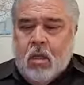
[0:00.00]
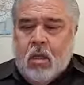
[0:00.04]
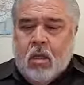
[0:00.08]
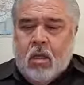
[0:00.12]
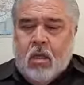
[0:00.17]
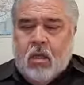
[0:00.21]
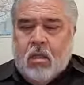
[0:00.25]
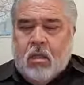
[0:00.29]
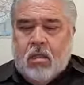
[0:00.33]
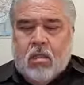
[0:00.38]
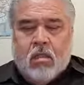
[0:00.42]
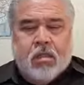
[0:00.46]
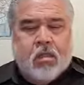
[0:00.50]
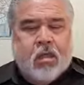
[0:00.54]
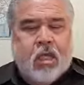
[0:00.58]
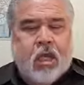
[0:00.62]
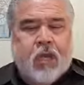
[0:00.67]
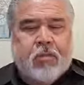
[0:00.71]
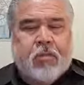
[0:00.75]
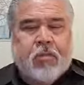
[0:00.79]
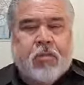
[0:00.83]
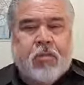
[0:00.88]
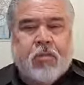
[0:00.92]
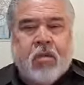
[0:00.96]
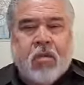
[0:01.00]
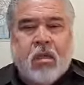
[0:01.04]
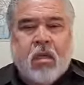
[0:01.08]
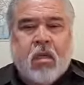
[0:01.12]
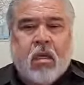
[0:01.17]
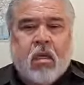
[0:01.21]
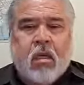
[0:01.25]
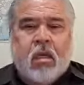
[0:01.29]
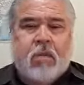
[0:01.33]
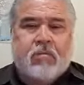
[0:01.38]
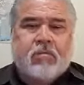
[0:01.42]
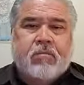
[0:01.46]
It's time to be
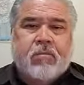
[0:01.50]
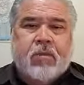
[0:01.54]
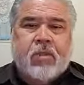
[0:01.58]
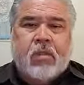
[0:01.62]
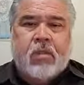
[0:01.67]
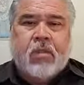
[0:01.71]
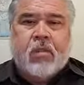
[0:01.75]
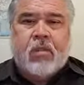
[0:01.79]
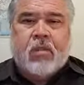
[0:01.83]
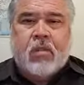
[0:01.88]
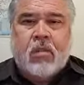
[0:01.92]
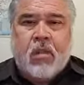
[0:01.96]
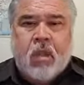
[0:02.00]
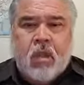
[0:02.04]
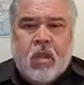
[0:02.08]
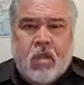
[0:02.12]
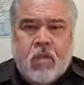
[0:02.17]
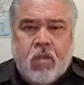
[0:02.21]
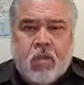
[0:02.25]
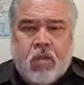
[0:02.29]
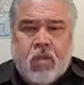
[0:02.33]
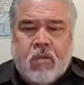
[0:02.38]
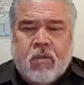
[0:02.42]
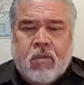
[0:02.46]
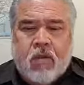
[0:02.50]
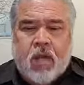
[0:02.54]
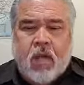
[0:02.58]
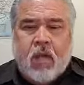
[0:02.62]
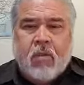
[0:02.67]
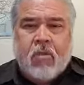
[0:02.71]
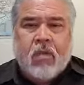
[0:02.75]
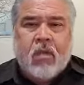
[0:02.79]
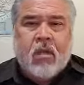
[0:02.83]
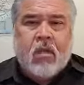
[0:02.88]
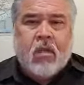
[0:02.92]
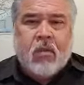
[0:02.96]
uh, to study the Word of God,
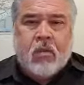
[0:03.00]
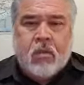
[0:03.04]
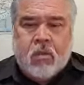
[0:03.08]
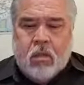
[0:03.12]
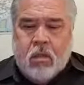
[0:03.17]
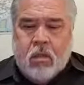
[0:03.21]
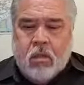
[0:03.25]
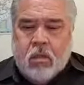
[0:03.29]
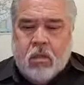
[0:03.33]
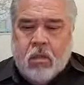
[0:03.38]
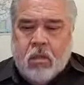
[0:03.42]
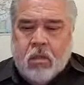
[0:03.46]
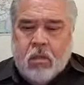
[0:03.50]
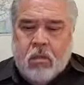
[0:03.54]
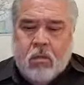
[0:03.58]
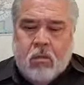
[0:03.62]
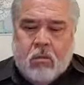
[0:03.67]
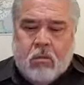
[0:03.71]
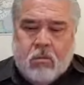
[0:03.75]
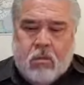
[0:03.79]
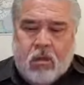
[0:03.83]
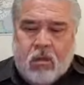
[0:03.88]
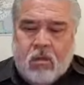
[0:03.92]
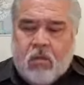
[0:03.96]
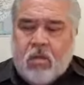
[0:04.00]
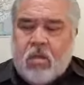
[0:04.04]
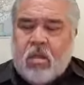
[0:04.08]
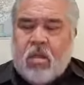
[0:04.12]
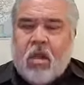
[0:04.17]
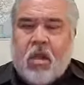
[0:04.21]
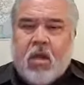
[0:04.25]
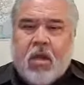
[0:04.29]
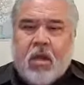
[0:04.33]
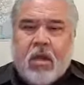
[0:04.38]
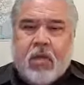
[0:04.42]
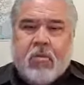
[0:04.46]
be be with
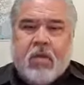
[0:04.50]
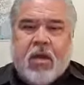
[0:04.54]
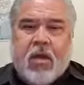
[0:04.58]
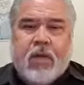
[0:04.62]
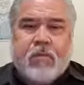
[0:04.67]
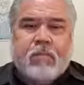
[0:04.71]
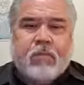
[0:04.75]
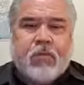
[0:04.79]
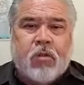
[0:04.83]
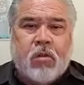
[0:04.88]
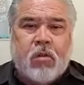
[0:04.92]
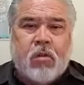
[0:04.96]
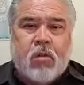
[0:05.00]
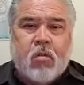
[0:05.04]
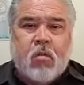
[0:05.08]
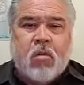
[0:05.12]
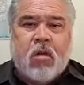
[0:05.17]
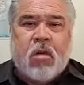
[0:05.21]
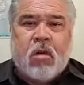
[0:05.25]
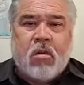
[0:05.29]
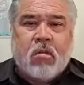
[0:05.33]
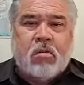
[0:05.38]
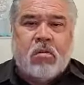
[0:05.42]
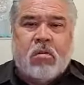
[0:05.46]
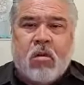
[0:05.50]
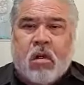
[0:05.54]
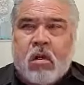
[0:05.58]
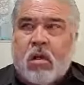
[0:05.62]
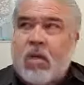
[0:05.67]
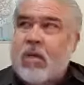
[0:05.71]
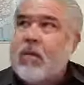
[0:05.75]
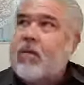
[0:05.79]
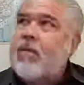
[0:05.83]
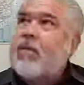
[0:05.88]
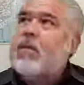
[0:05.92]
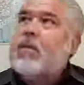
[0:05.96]
God. Amen. So we're gonna start
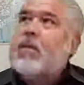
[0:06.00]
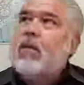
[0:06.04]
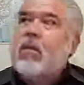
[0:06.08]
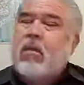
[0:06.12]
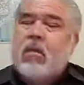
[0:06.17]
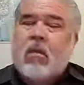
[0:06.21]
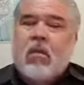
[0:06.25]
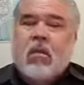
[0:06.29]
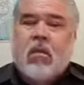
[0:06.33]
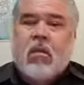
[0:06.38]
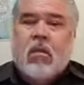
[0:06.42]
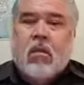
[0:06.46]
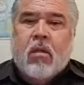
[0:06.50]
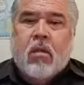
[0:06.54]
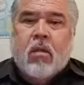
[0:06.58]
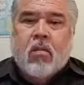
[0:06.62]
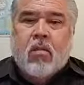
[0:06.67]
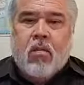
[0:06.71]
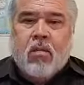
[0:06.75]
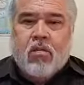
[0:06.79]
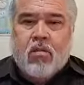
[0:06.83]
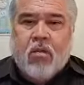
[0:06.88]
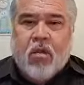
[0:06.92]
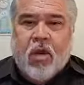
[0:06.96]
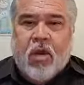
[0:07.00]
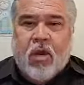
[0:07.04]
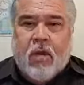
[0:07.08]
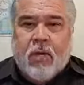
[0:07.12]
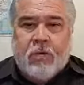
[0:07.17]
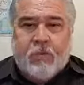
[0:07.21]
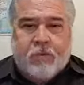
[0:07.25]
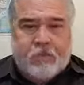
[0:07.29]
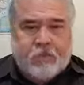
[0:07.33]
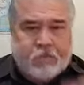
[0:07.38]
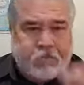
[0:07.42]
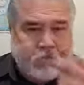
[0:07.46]
with prayer.
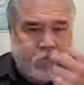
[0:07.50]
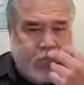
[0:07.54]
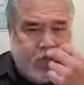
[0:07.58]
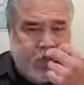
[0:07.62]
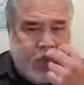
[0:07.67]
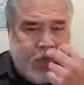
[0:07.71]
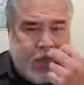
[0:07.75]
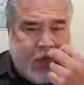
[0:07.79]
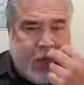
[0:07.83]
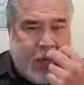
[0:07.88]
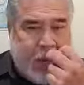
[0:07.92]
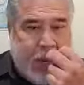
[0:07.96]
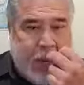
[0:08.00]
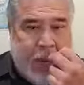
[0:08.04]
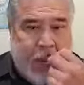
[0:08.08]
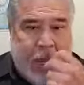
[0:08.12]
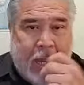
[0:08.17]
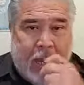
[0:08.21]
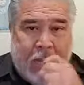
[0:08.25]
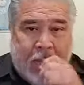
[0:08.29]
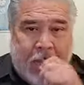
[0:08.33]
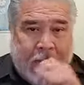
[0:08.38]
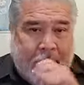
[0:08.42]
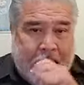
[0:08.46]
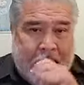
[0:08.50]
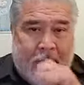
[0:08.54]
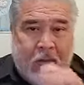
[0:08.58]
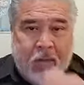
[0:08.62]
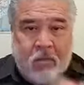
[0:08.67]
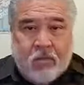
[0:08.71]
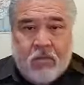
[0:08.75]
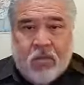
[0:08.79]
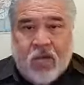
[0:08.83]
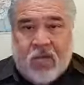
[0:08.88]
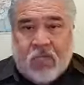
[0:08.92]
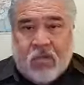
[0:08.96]
I'm
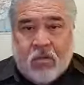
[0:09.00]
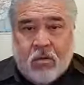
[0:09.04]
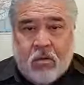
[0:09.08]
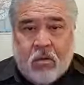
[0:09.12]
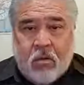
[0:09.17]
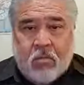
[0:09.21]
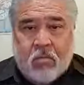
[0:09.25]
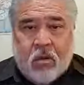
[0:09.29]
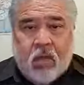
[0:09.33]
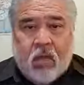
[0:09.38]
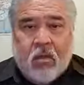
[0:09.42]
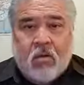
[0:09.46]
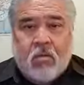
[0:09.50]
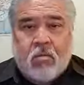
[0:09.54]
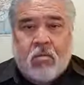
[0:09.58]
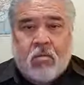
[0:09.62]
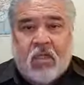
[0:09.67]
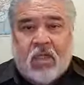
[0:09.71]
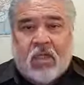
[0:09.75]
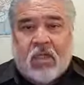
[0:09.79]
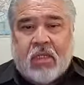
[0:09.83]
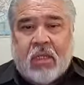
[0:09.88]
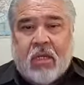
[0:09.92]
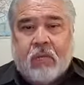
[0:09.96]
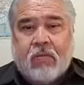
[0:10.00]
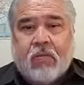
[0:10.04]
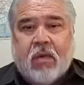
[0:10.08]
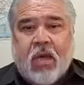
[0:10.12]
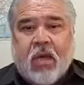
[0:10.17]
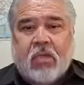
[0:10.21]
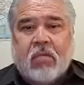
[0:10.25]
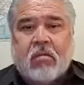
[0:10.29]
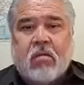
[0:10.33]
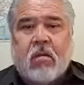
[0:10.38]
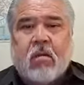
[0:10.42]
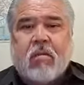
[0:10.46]
Pastor Emilio Mesa,
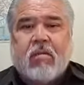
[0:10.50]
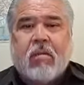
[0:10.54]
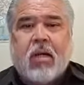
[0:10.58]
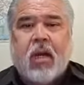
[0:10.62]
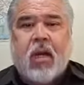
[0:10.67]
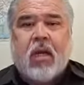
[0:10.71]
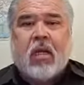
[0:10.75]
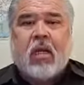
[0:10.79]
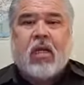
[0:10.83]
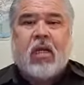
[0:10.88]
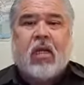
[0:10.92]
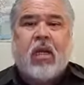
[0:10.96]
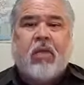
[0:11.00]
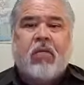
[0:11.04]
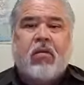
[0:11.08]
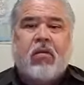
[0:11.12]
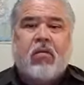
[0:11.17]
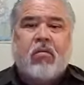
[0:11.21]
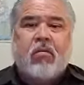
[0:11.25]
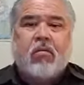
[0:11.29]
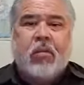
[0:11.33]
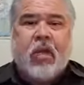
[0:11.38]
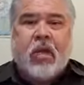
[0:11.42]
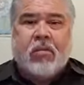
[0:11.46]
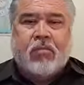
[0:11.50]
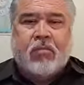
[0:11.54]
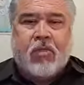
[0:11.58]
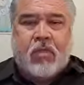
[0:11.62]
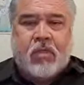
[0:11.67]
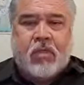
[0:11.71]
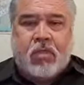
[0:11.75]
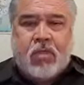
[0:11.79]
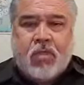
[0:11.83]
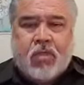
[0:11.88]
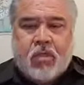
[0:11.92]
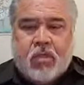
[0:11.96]
pastor of Highland Avenue Baptist
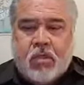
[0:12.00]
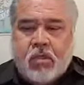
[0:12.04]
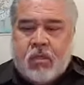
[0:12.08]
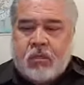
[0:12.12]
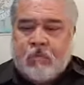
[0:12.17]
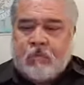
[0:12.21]
Church.